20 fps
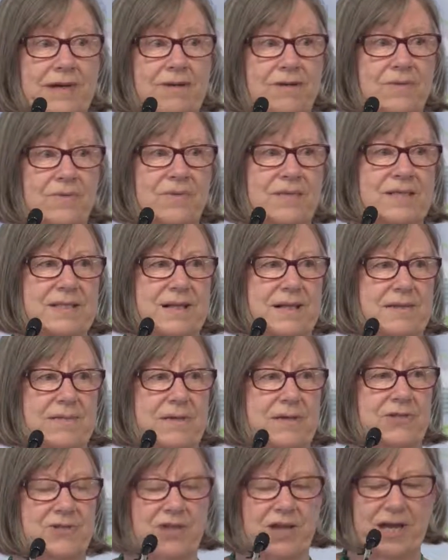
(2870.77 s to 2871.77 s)
who was a
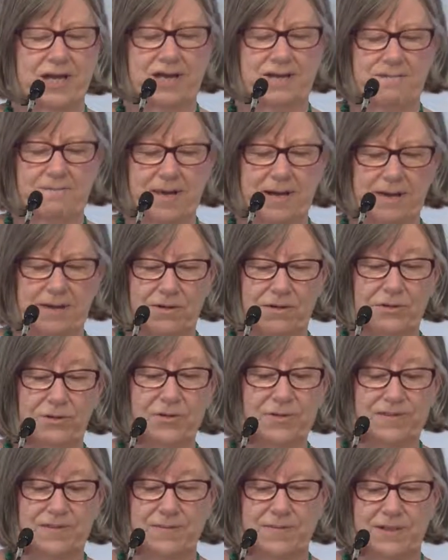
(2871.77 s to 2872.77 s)
Jain monk, or
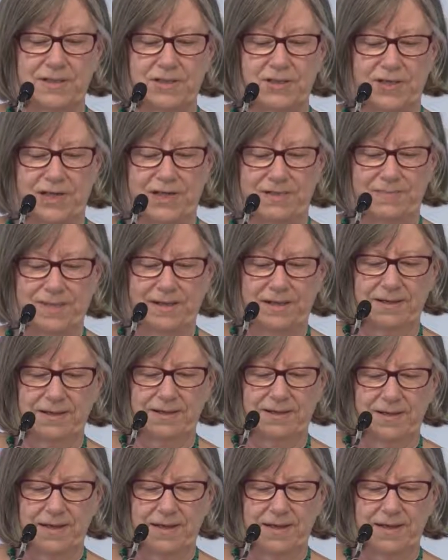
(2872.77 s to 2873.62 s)
used to be a Jain monk.